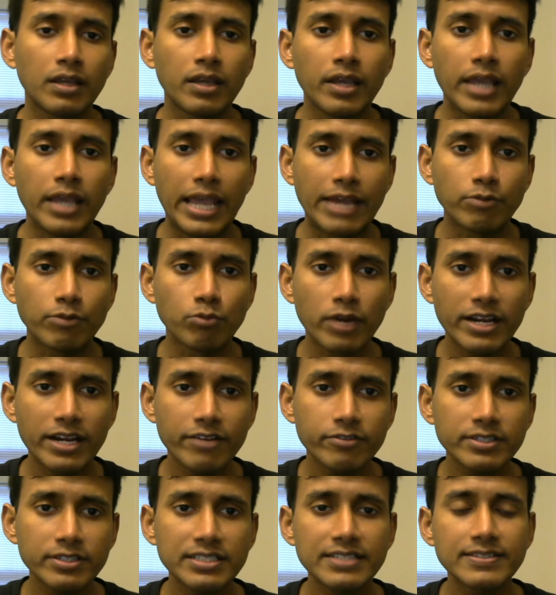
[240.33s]
And
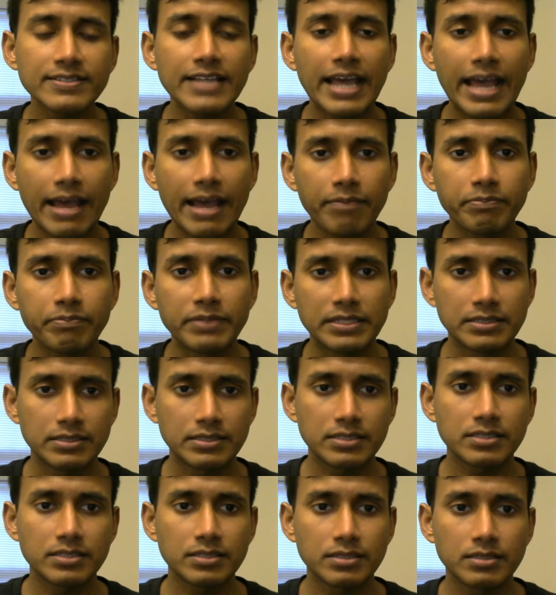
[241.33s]
whenever this
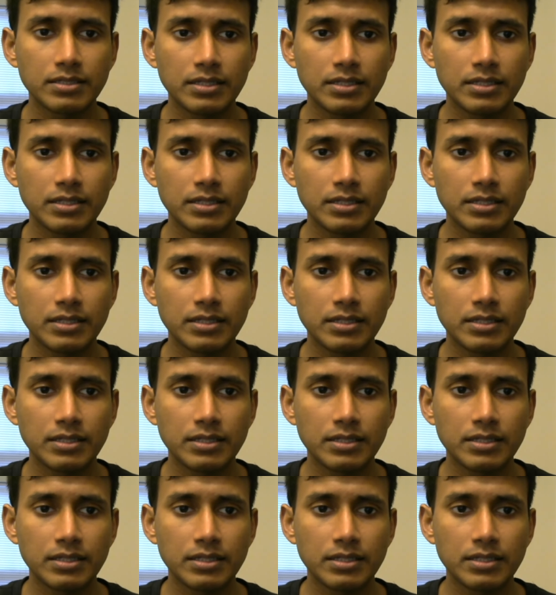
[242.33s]
happens,